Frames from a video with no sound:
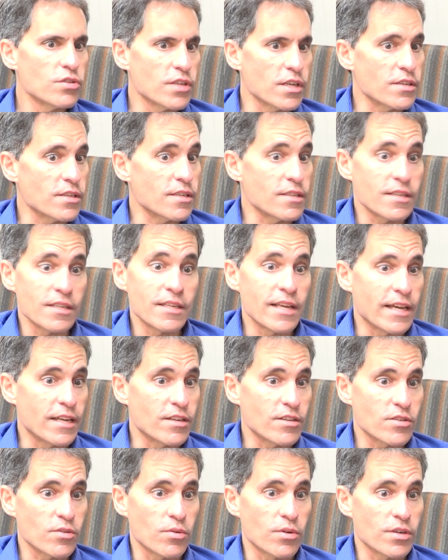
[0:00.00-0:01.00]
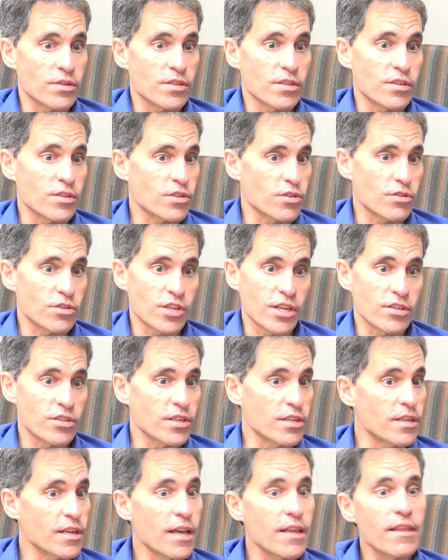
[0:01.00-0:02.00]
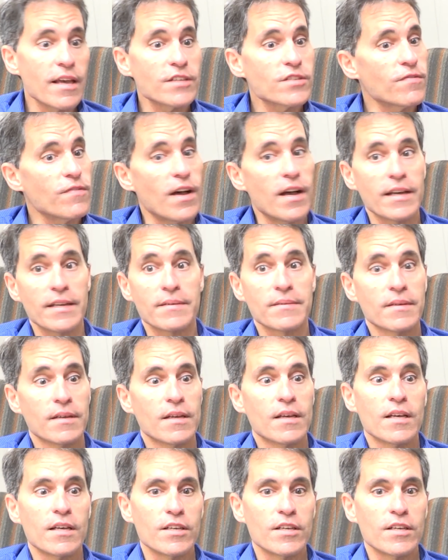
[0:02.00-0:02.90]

this as a data source and a search engine, and that's fine.